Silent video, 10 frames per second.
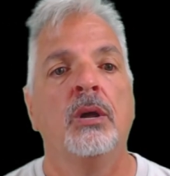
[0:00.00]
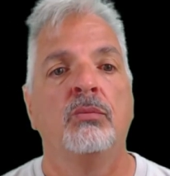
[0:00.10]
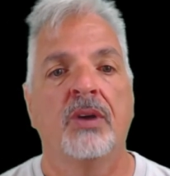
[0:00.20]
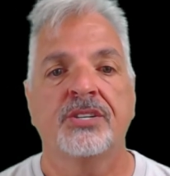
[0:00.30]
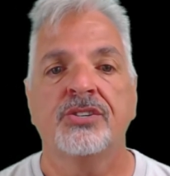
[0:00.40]

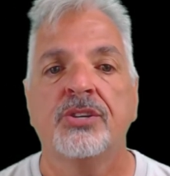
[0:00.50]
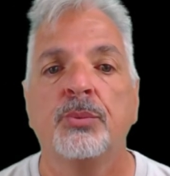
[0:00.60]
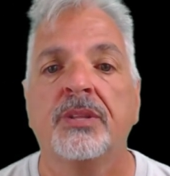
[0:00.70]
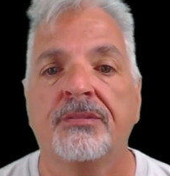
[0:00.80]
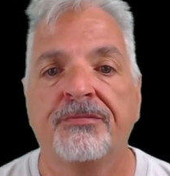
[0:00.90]
Register
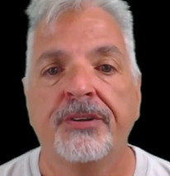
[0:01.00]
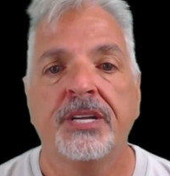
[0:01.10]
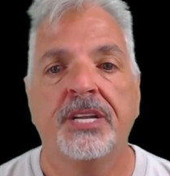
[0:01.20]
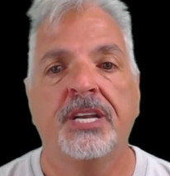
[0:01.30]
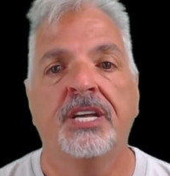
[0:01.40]
with a free
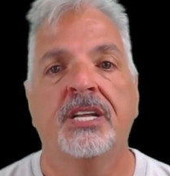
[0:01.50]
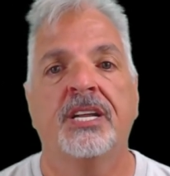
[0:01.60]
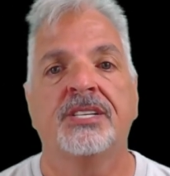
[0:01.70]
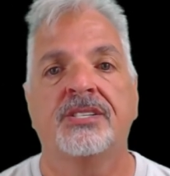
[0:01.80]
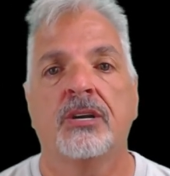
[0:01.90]

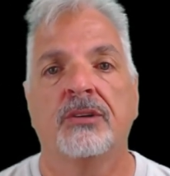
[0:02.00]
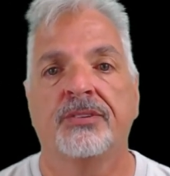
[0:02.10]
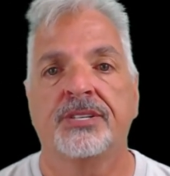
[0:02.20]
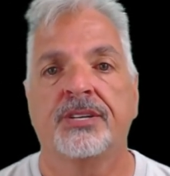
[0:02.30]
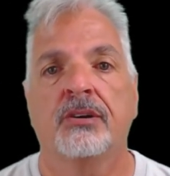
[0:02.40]
DDNS
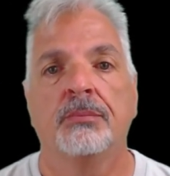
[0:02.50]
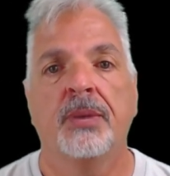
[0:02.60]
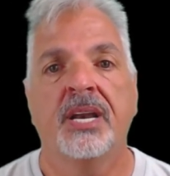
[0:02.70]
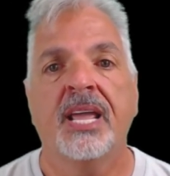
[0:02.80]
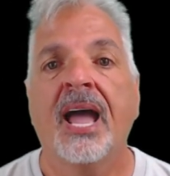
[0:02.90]
service. There are
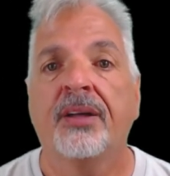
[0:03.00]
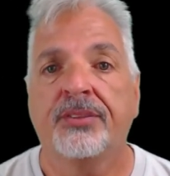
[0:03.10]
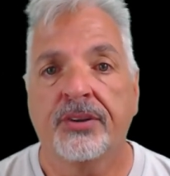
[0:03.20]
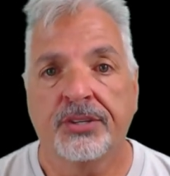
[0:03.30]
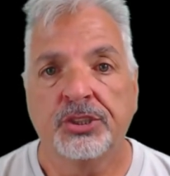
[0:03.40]
many out
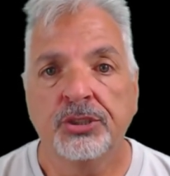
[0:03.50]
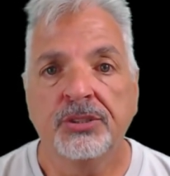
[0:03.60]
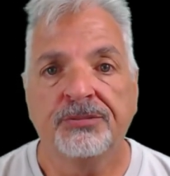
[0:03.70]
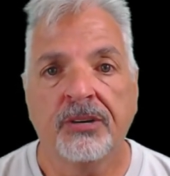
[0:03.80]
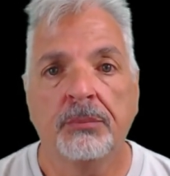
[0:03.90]
there to
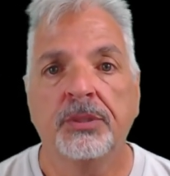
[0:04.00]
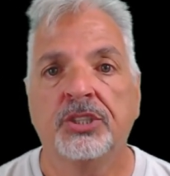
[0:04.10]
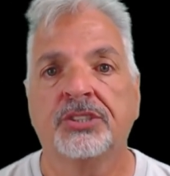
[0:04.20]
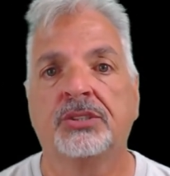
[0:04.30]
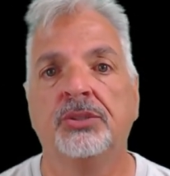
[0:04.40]
choose from.
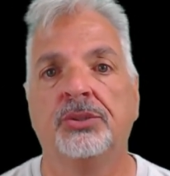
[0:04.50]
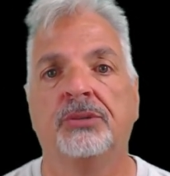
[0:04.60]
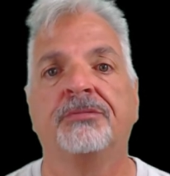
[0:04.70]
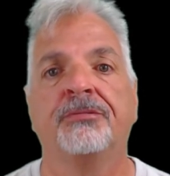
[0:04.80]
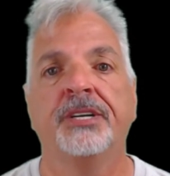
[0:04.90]
Just Google
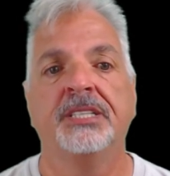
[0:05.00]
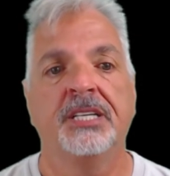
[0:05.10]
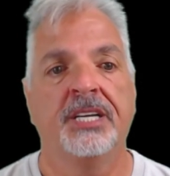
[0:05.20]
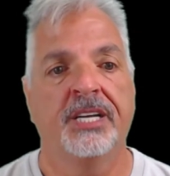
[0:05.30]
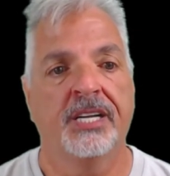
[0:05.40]
free
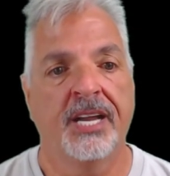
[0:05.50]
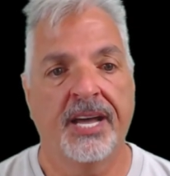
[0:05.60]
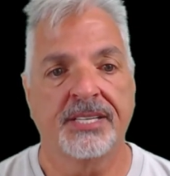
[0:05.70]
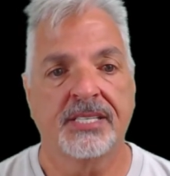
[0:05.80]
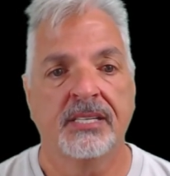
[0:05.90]

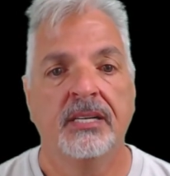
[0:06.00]
DDNS.